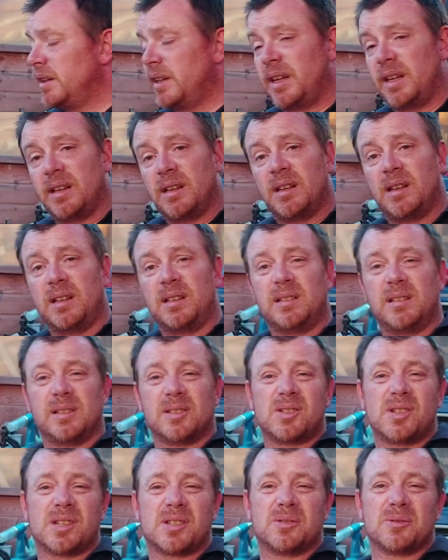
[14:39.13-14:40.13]
Yeah,
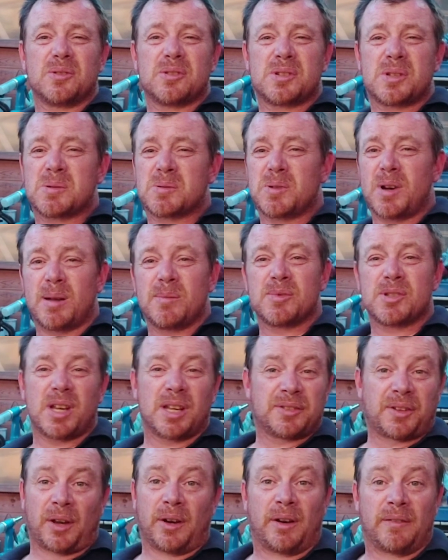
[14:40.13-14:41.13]
and 600 subscribers.
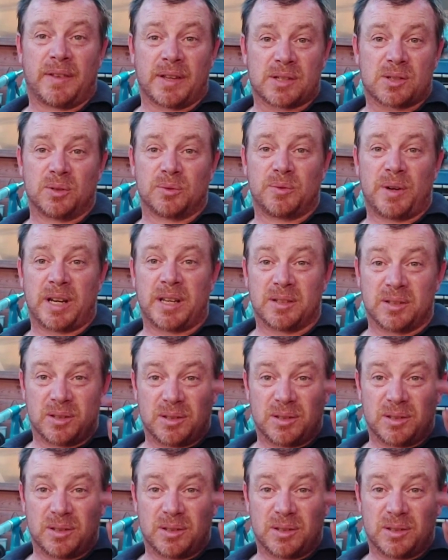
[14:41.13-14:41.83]
I don't know if that's good